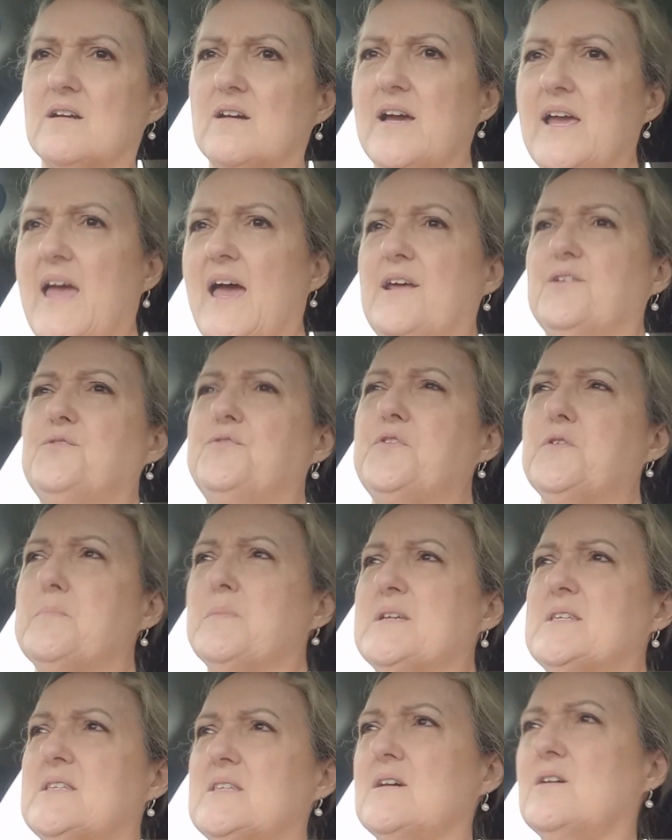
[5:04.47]
I had for
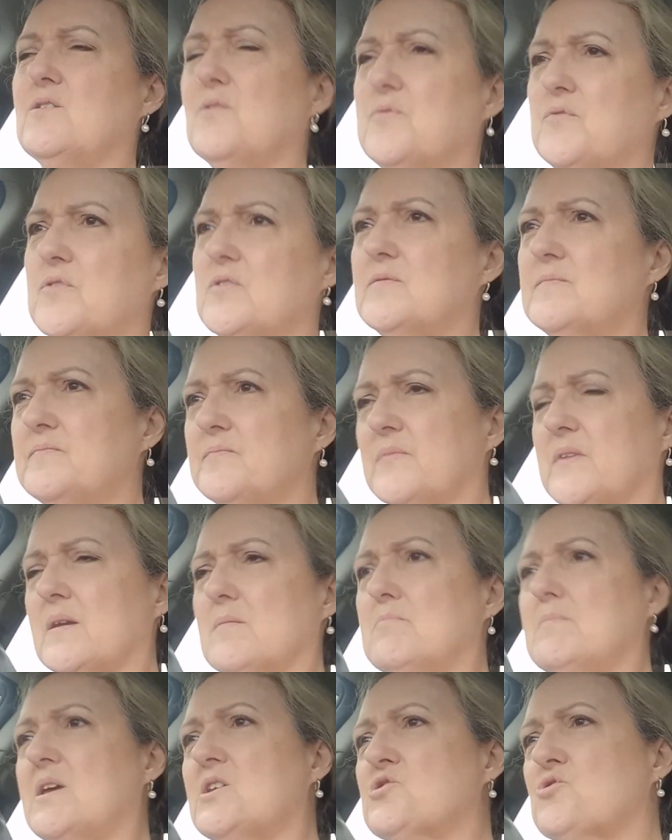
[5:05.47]
myself,
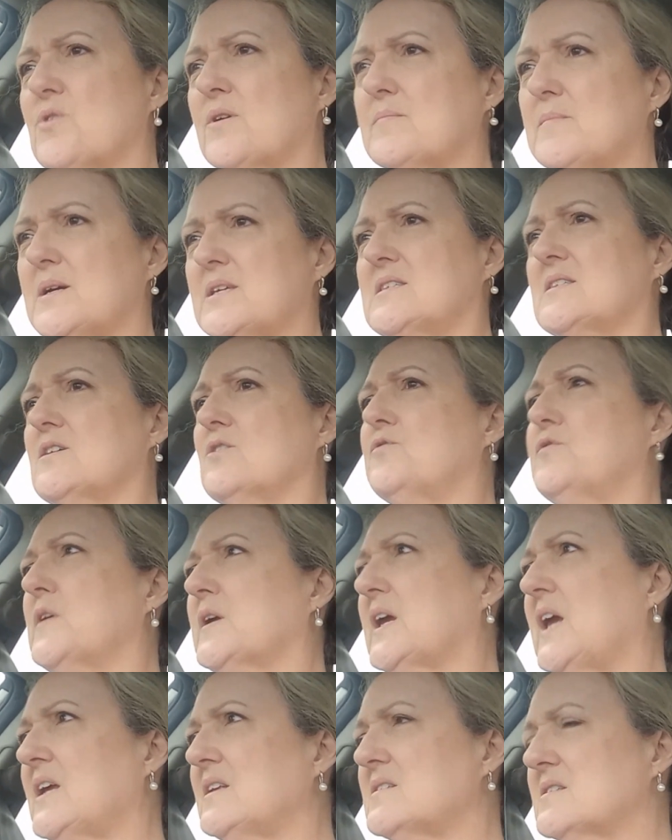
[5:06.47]
measuring myself
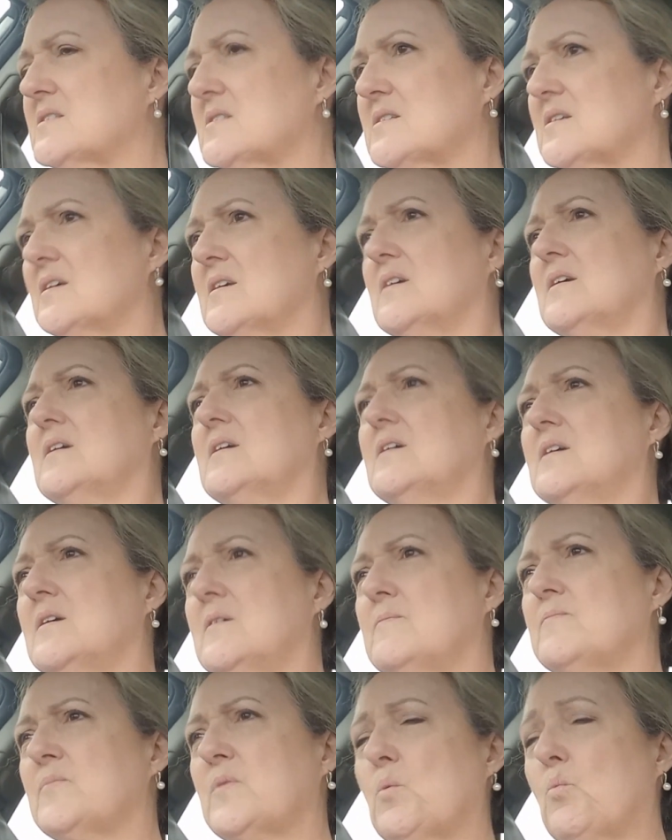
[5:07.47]
against
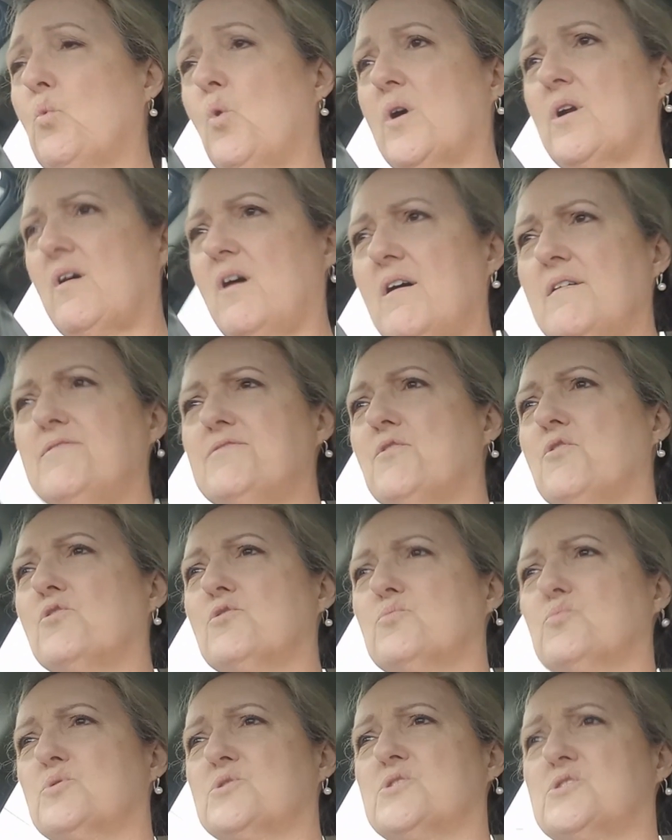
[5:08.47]
what I
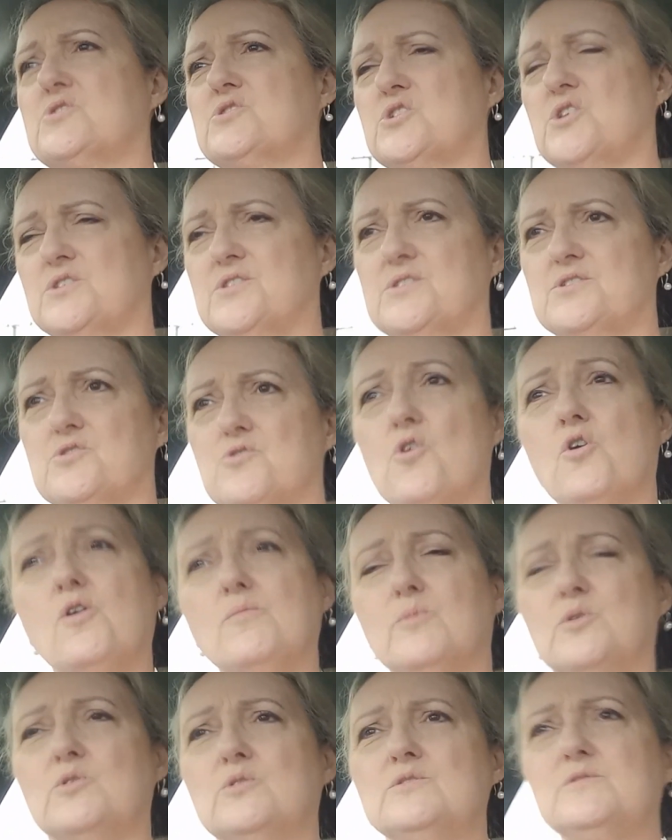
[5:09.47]
thought was just
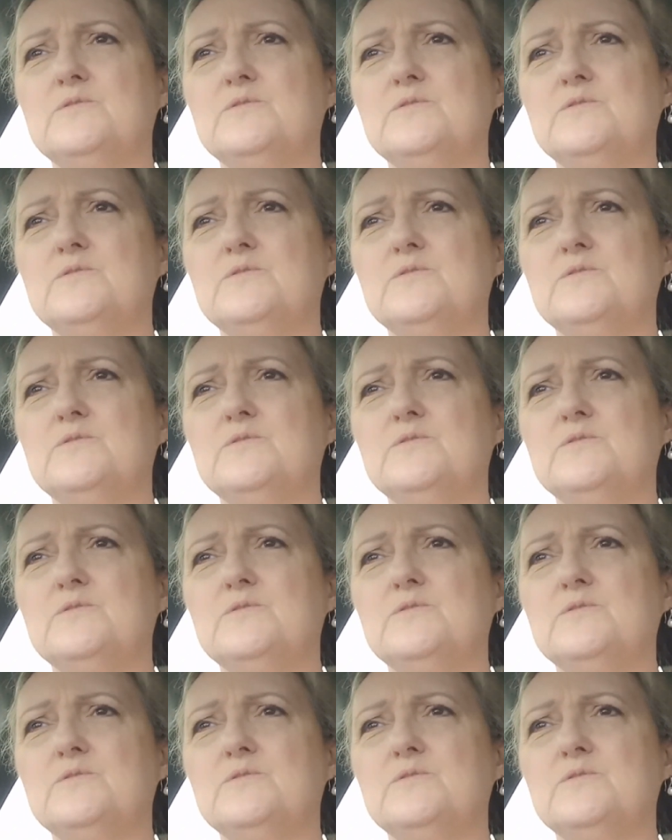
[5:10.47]
normal,